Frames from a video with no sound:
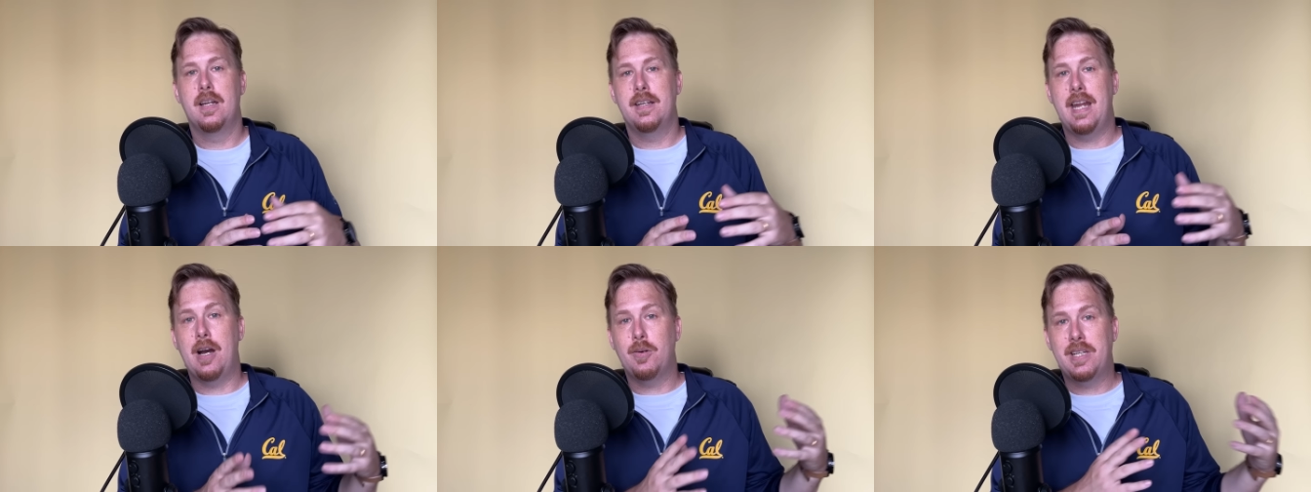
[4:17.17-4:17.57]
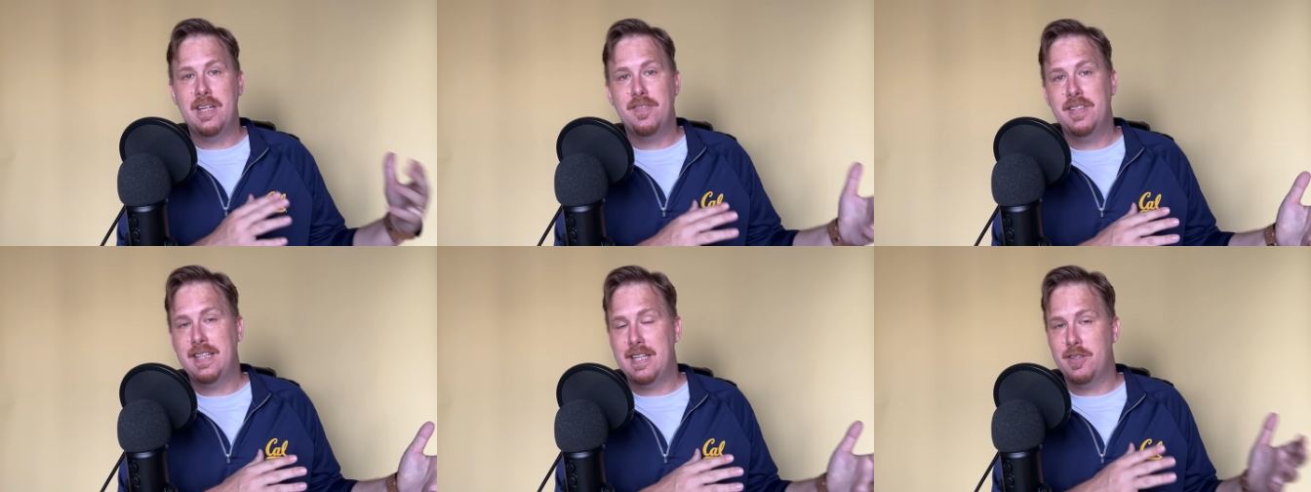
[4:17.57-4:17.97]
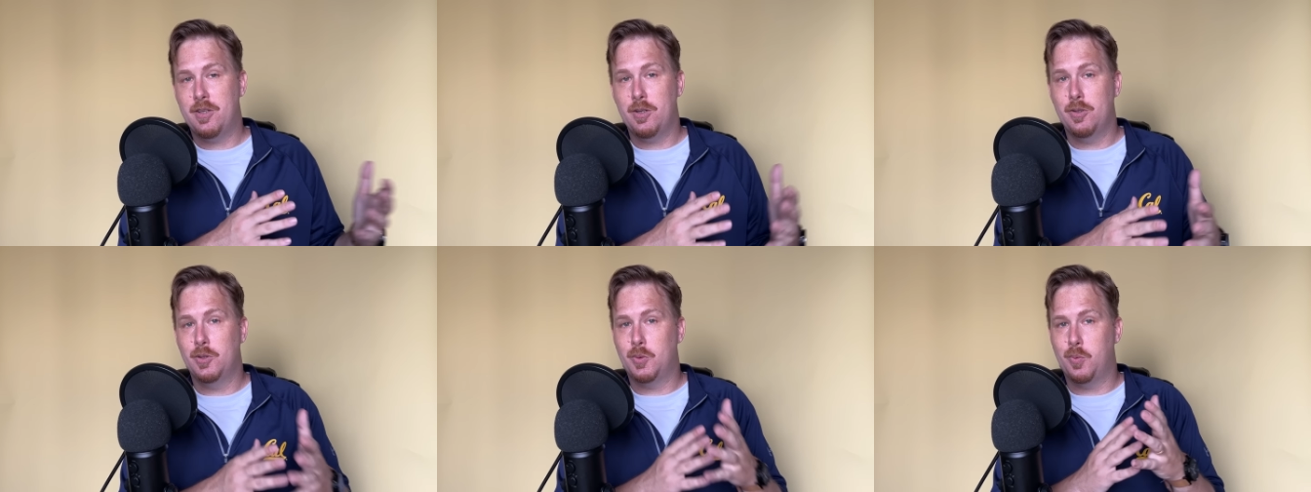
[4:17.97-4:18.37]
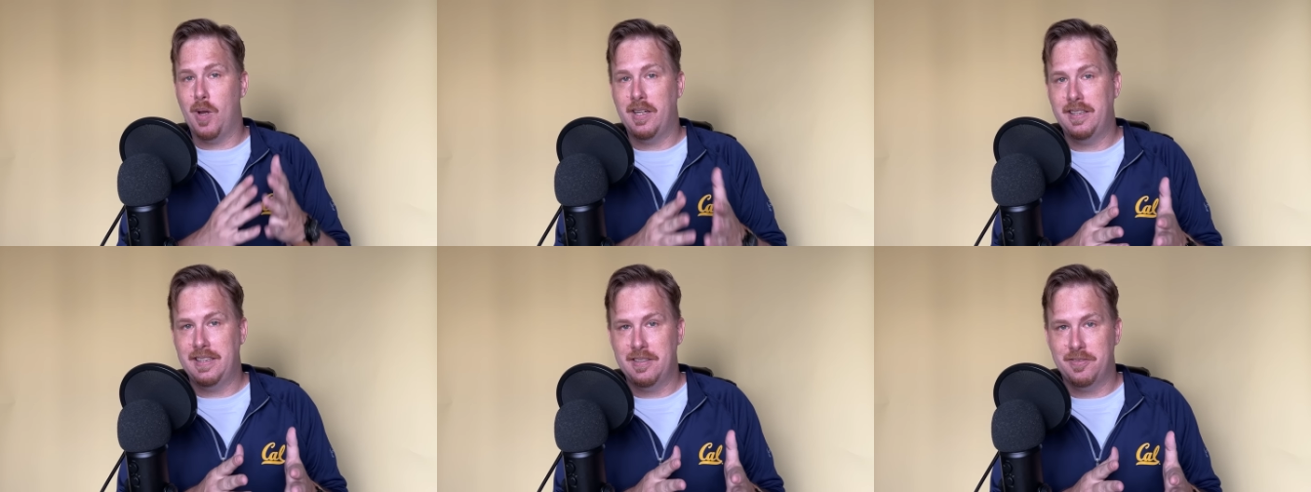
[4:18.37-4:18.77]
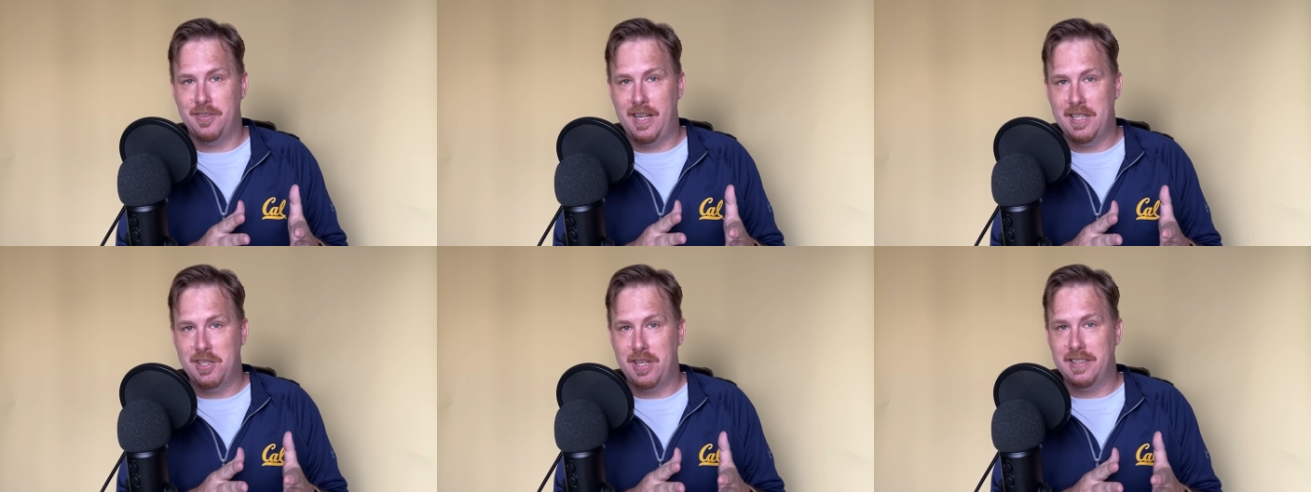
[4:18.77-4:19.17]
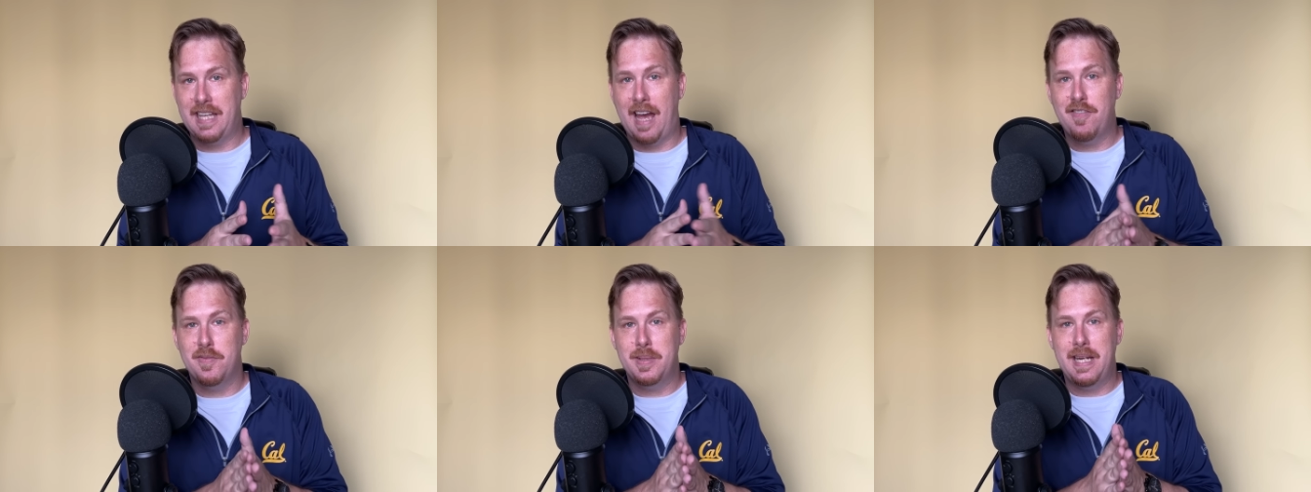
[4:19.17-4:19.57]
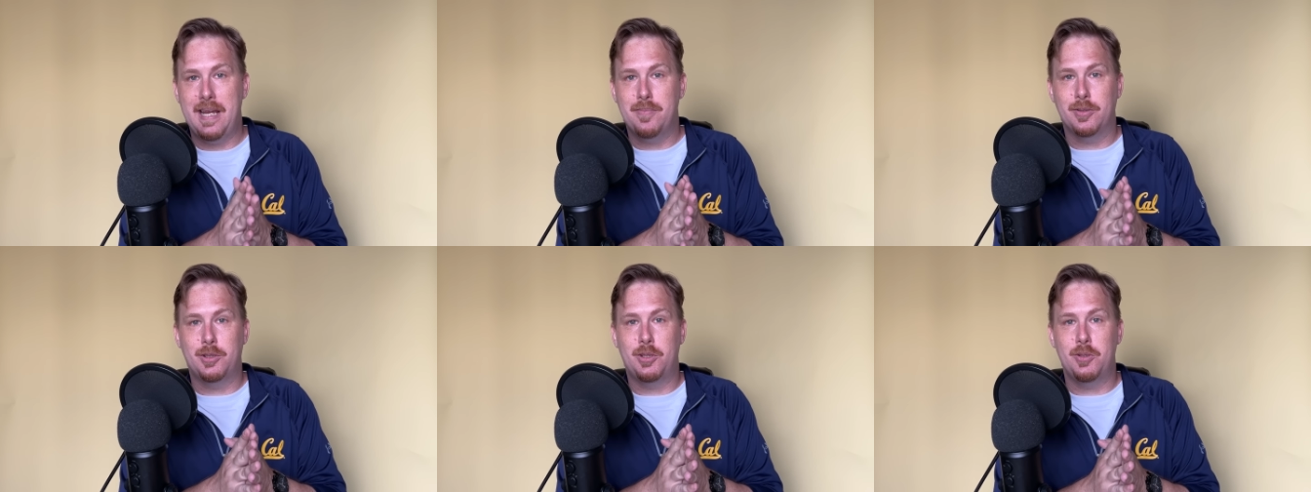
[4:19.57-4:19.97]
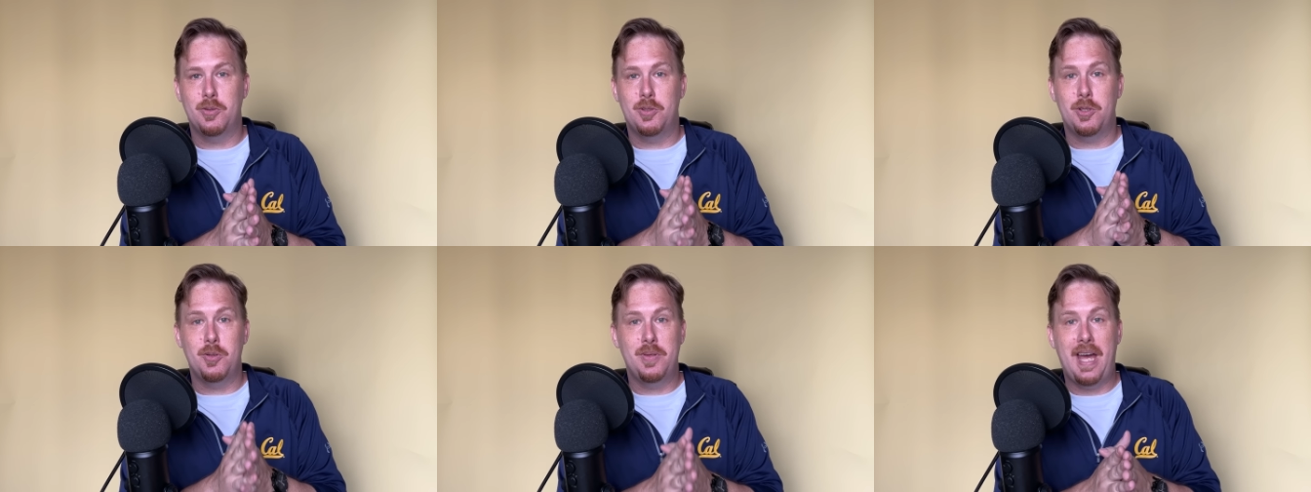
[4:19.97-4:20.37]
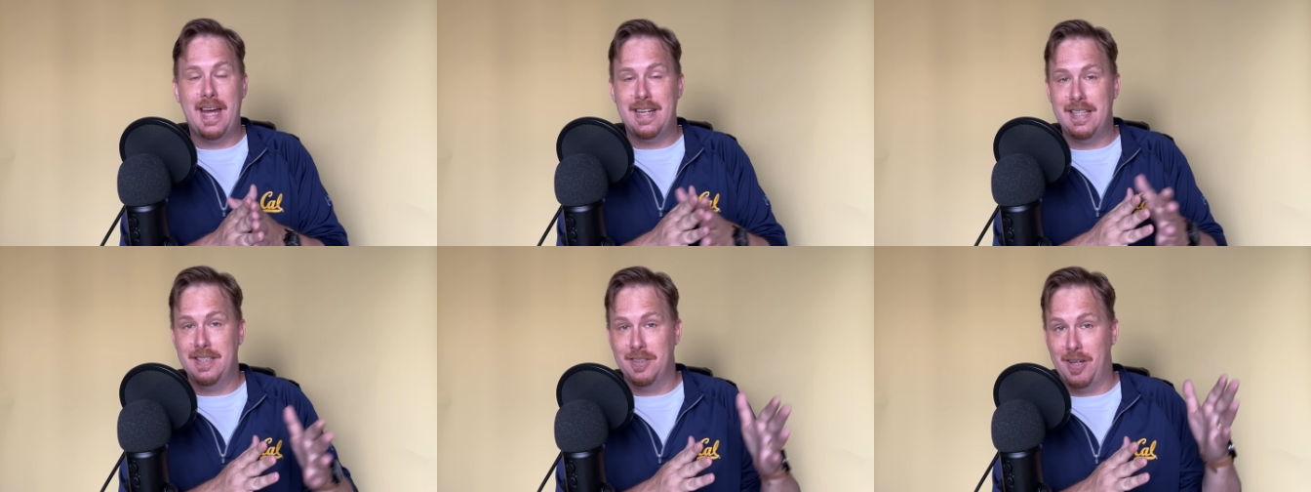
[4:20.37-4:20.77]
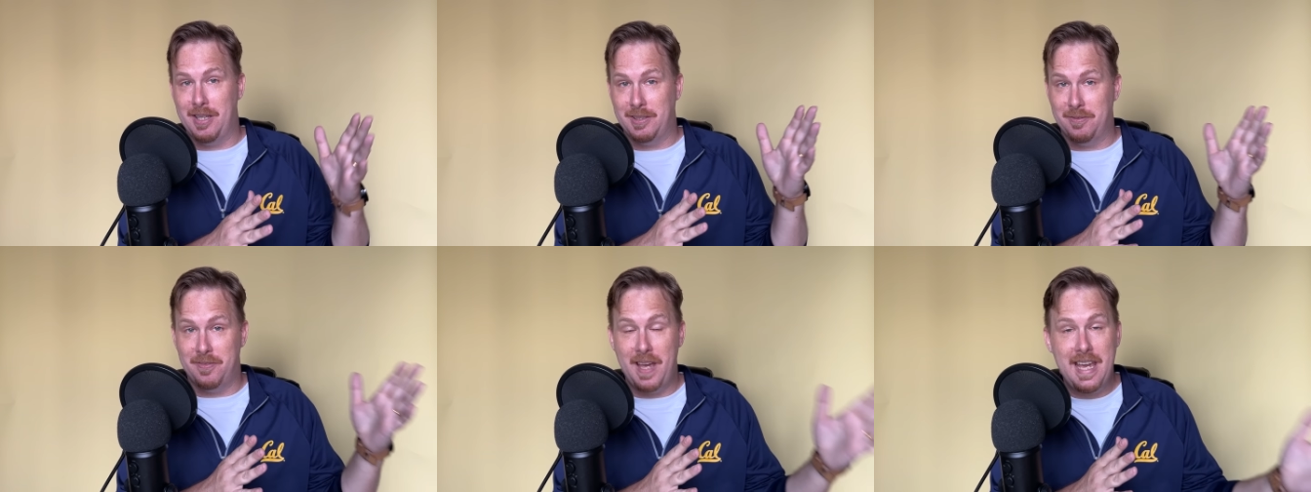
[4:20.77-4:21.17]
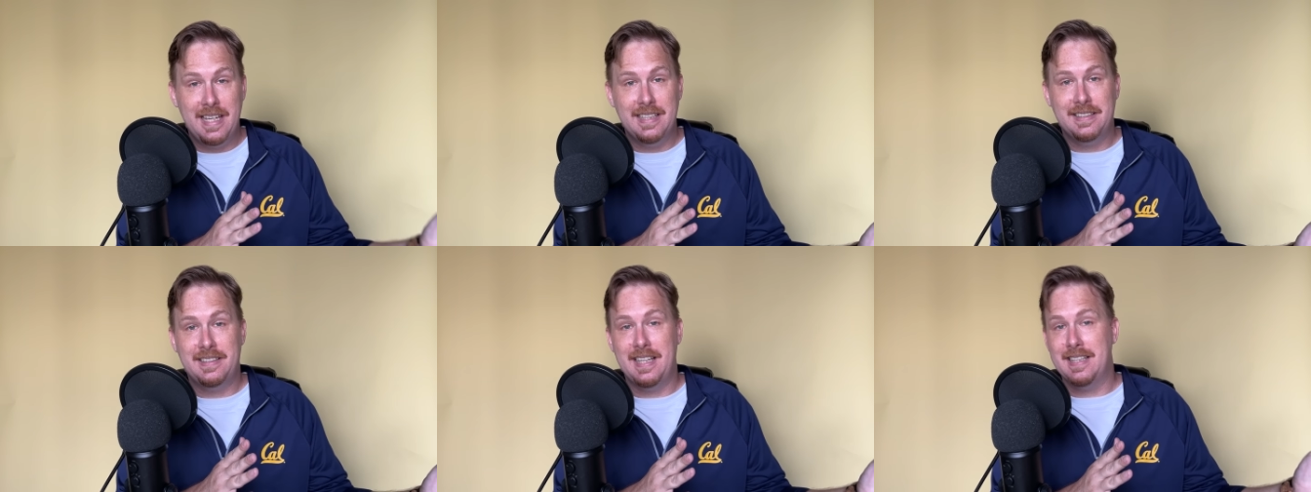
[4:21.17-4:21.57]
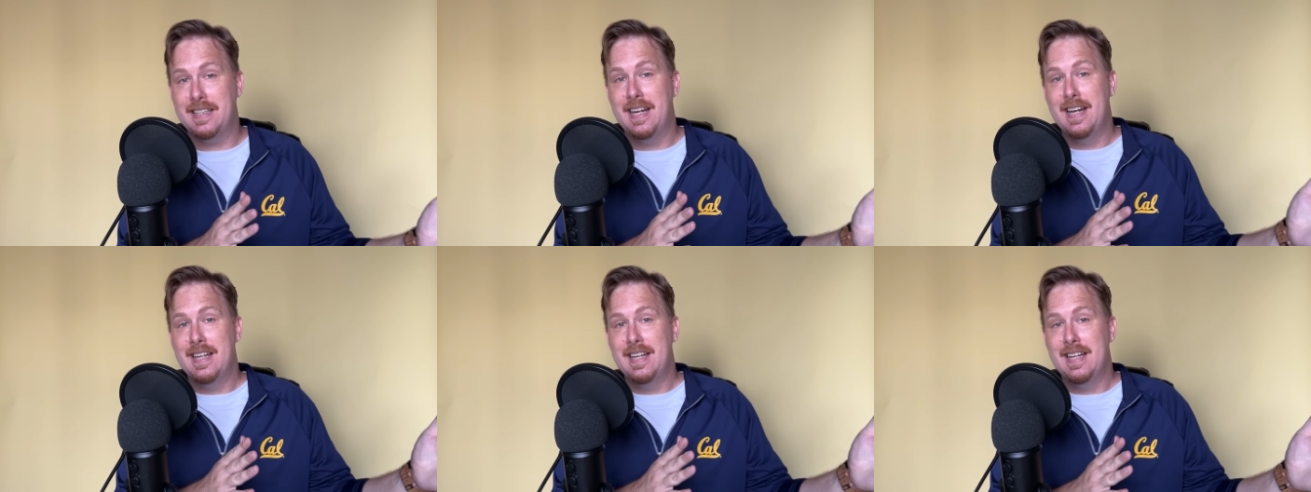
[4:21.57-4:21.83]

Now, given that those running the franchise haven't been able to do that in Las Vegas yet,